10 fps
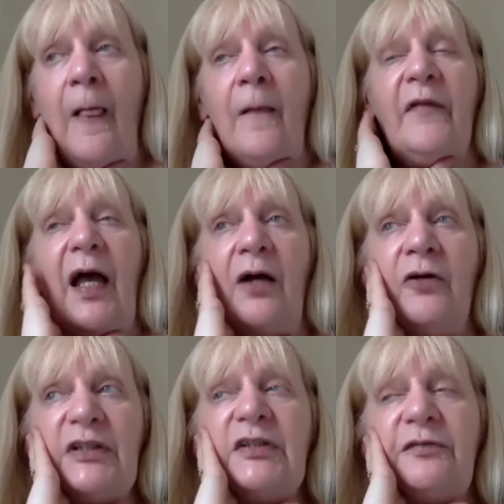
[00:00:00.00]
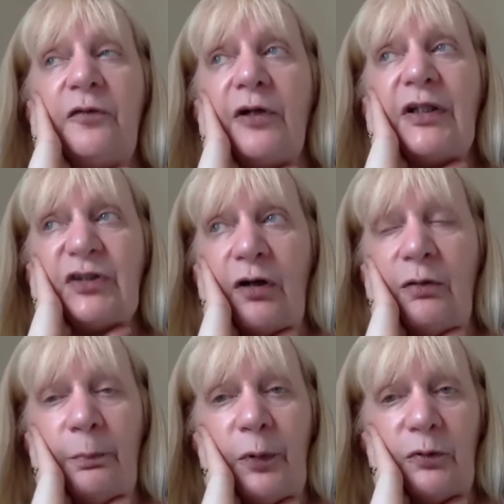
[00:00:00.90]
There is, for
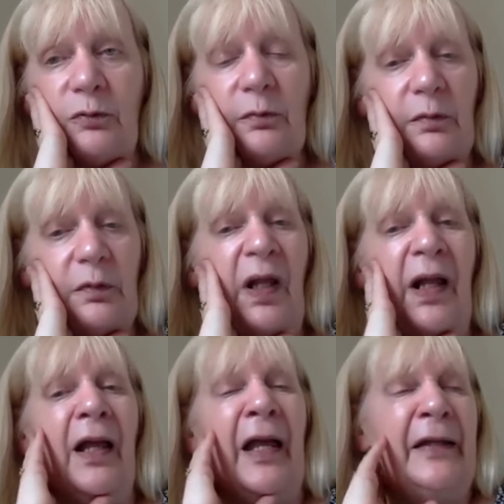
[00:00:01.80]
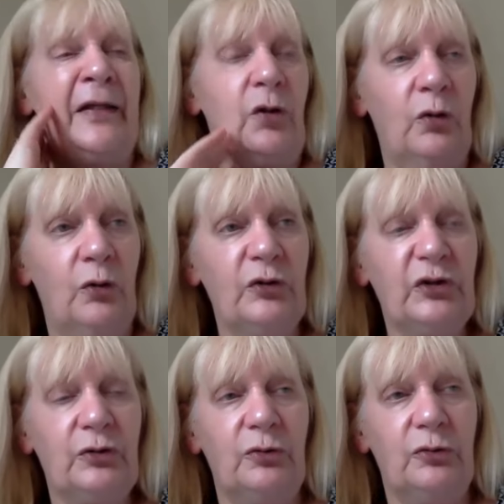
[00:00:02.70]
example, a course
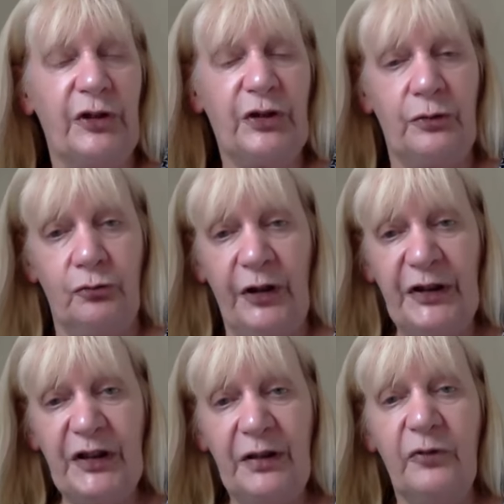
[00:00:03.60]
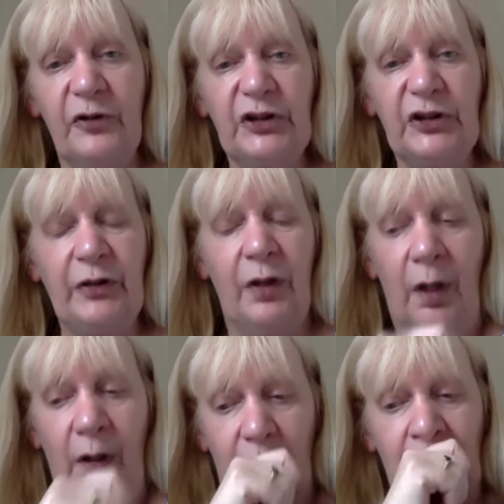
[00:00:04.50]
called Critical Reading, which is
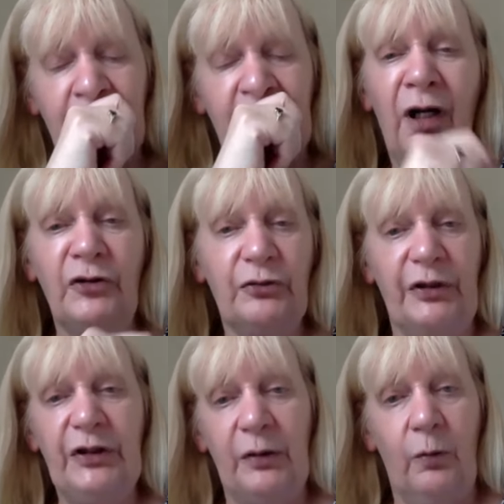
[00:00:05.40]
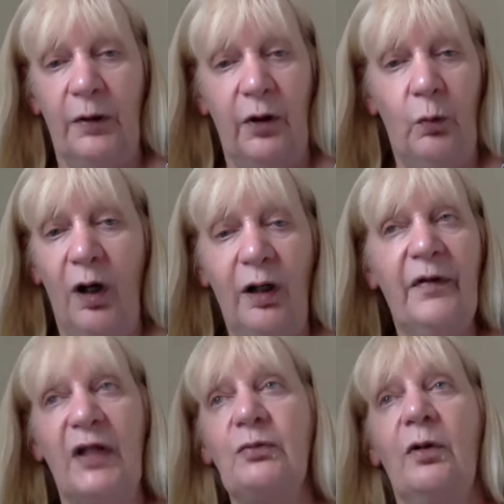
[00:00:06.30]
Close Reading 101.
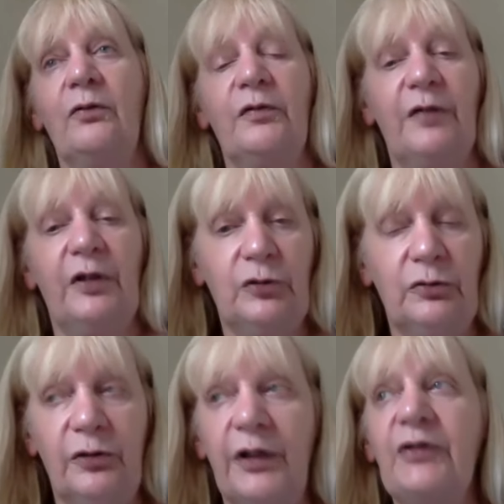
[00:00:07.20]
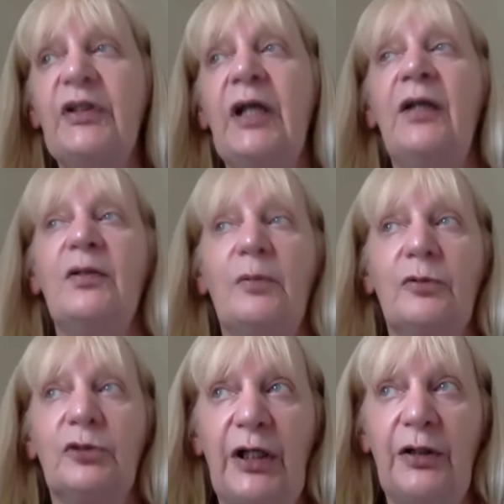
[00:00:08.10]
There's one on the Victorians, there's one
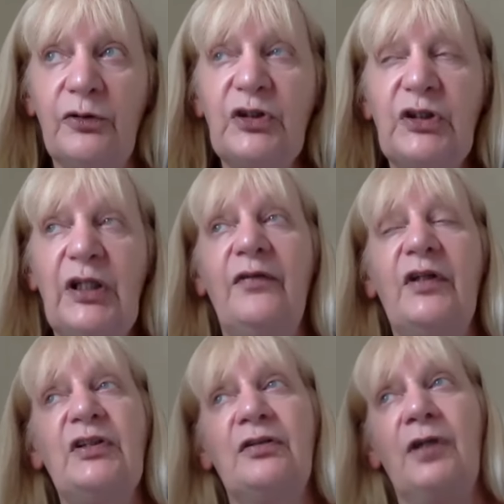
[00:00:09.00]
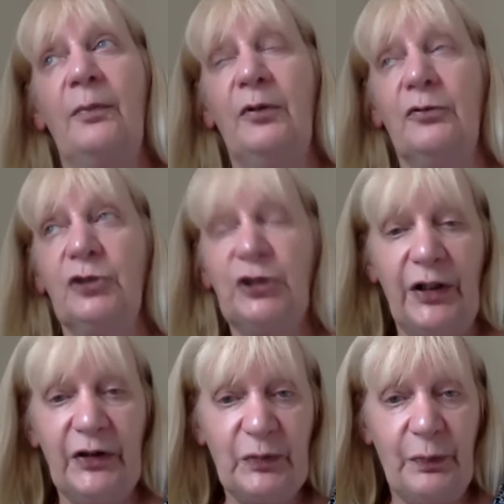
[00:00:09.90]
on Jane Austen, there's a couple on
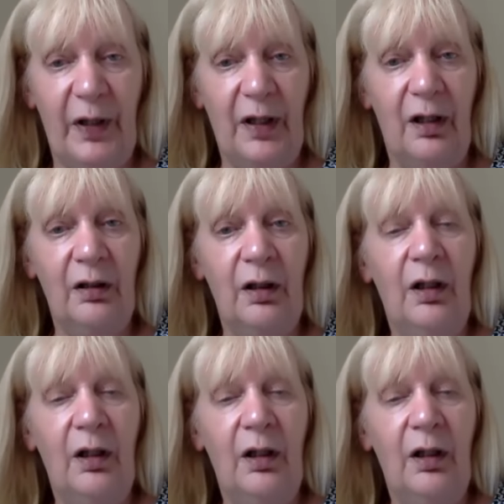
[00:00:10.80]
Shakespeare,